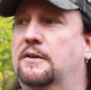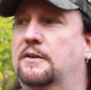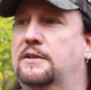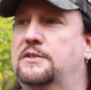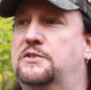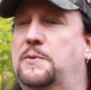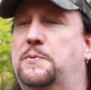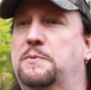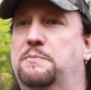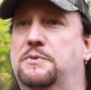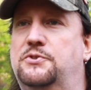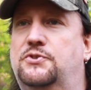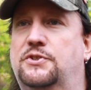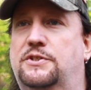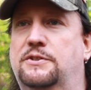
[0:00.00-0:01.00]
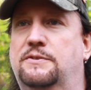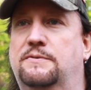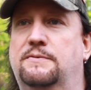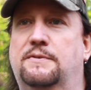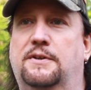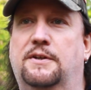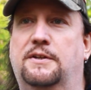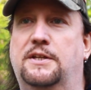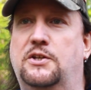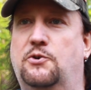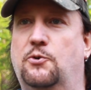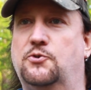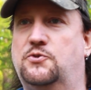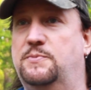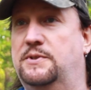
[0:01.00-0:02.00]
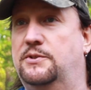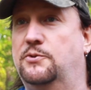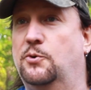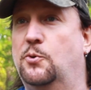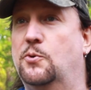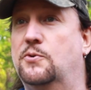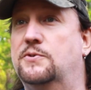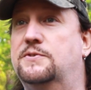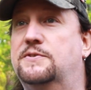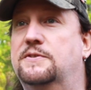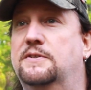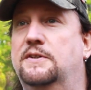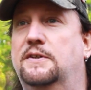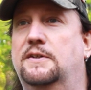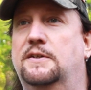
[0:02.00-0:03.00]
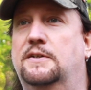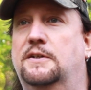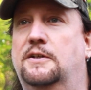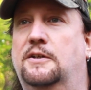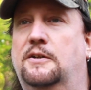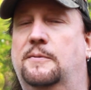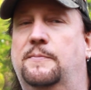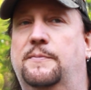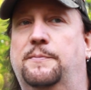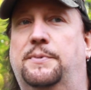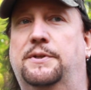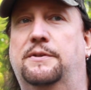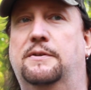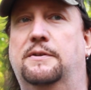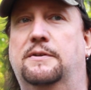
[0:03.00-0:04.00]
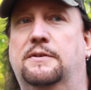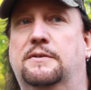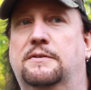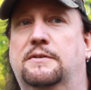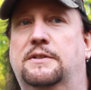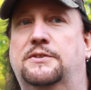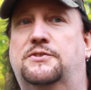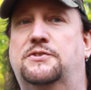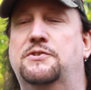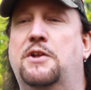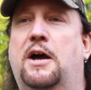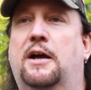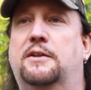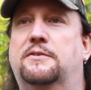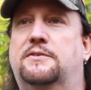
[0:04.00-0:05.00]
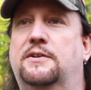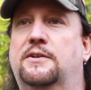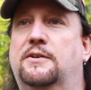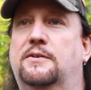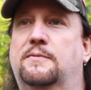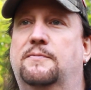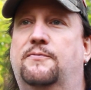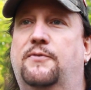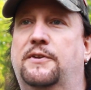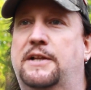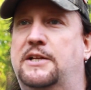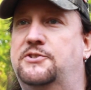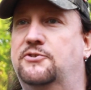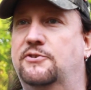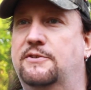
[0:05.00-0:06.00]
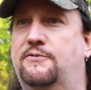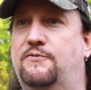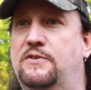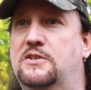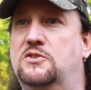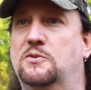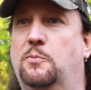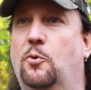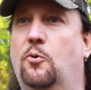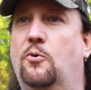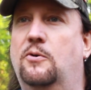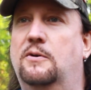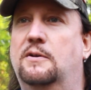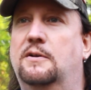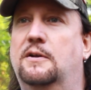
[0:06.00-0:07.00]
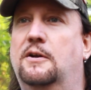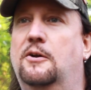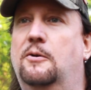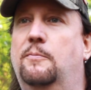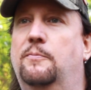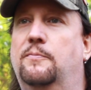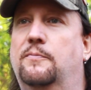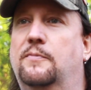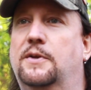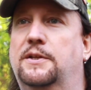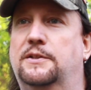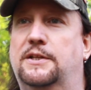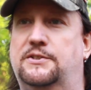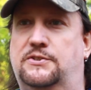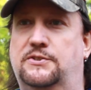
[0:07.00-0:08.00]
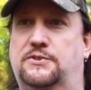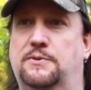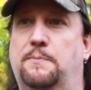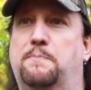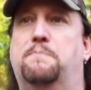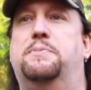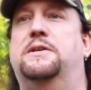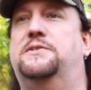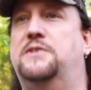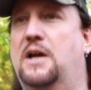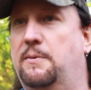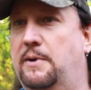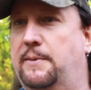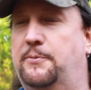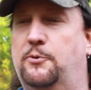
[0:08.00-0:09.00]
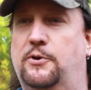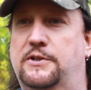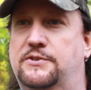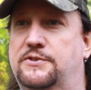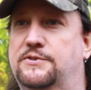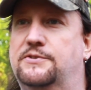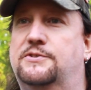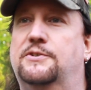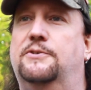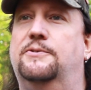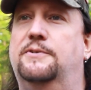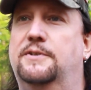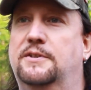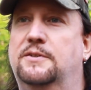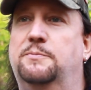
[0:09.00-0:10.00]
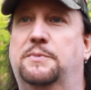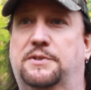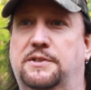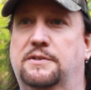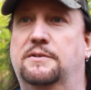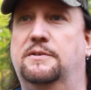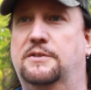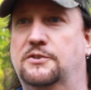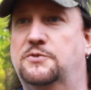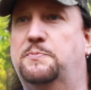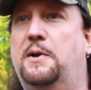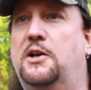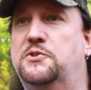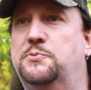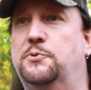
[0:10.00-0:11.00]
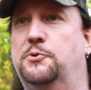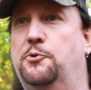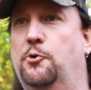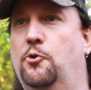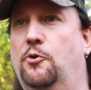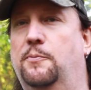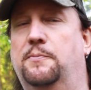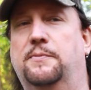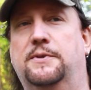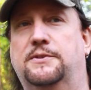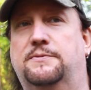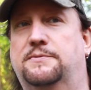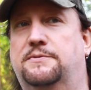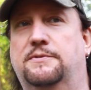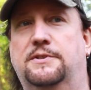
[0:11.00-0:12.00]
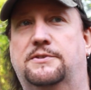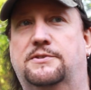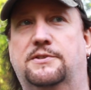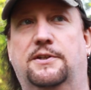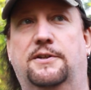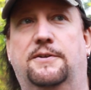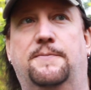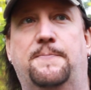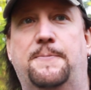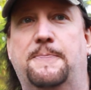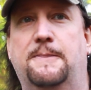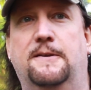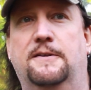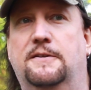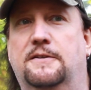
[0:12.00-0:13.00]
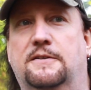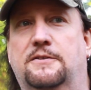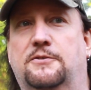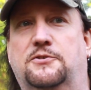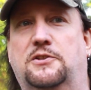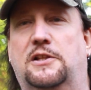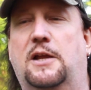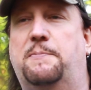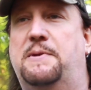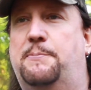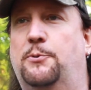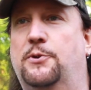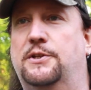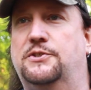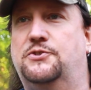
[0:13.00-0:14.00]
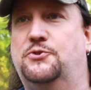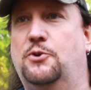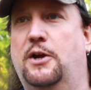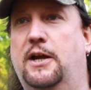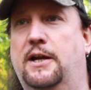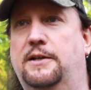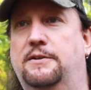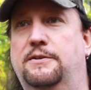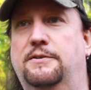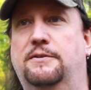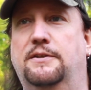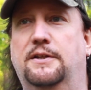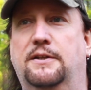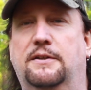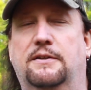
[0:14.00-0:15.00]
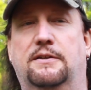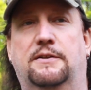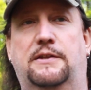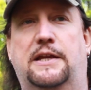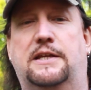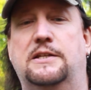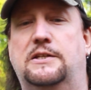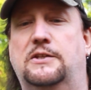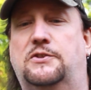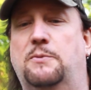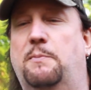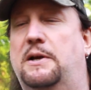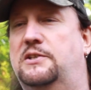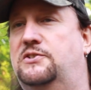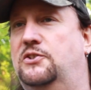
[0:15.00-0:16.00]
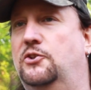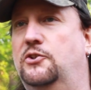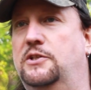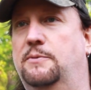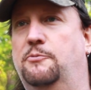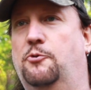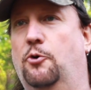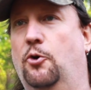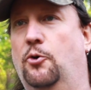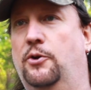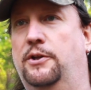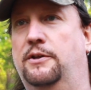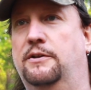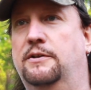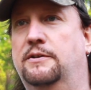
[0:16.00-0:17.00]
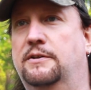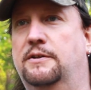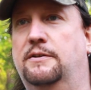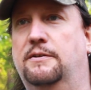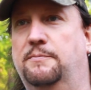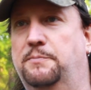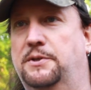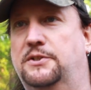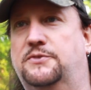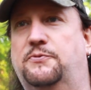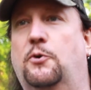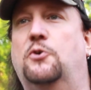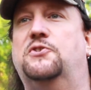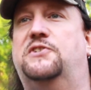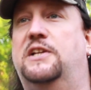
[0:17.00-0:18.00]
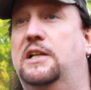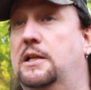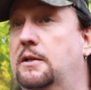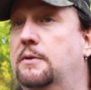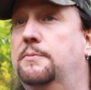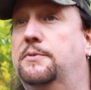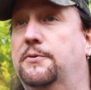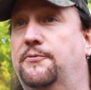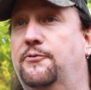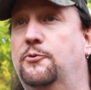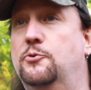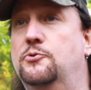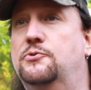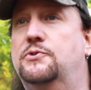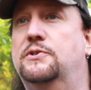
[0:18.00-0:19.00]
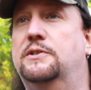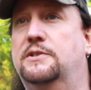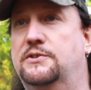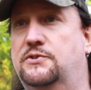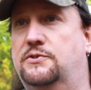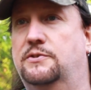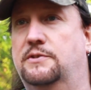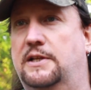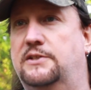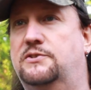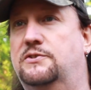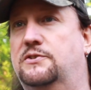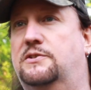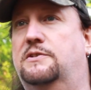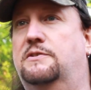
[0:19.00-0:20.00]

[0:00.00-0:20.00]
he's up in Michigan. He grows them indoors, but it's not financially feasible unless it's a big-time operation. So, but it is possible to grow them. There's a lot of people that has tried, and and they can get the mycelium growing, but as far as getting them to fruit, that's the